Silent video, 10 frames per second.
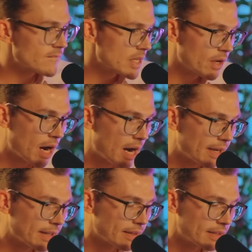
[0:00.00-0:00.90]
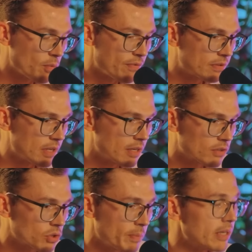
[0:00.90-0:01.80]
You know, I think we've seen a
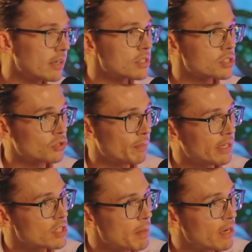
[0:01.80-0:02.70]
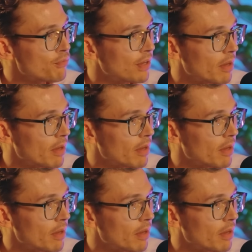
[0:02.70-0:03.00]
tremendous benefit.